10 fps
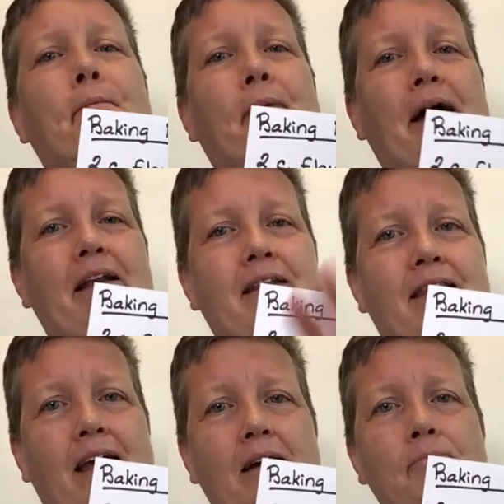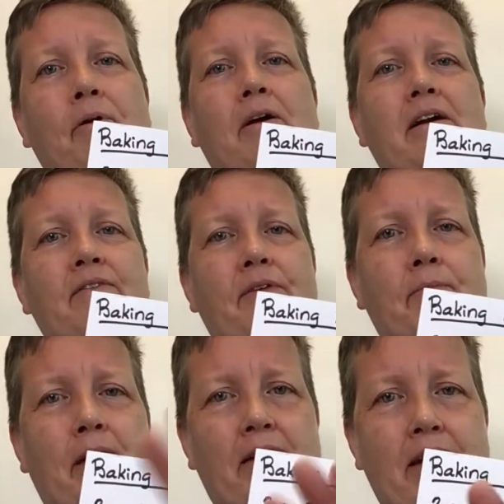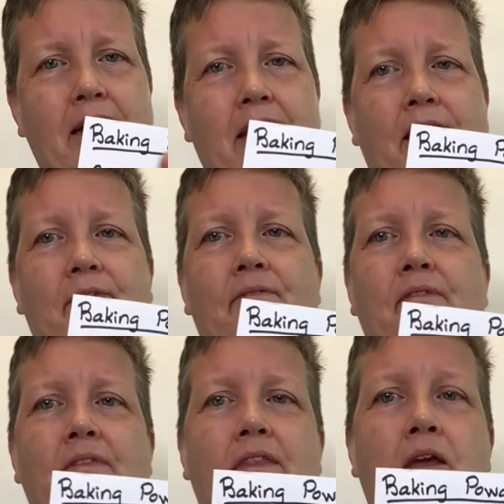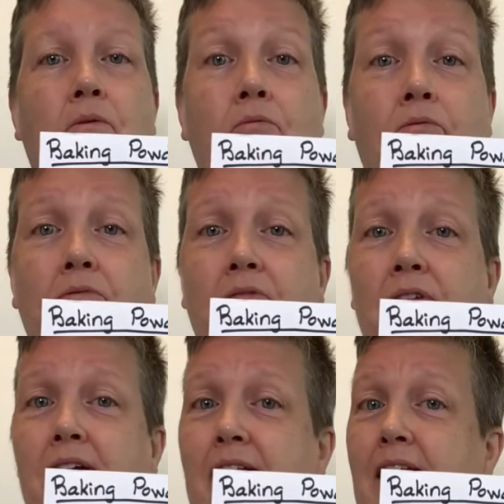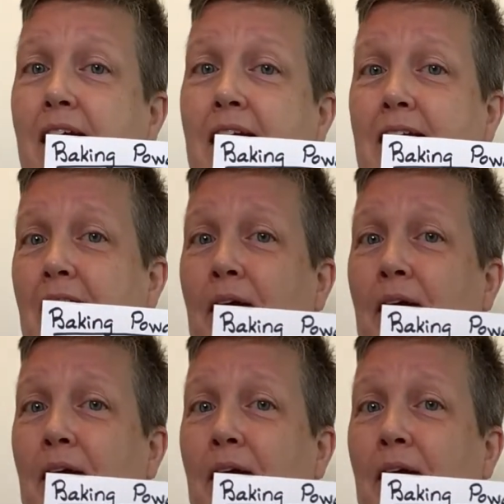But that part of America, they really like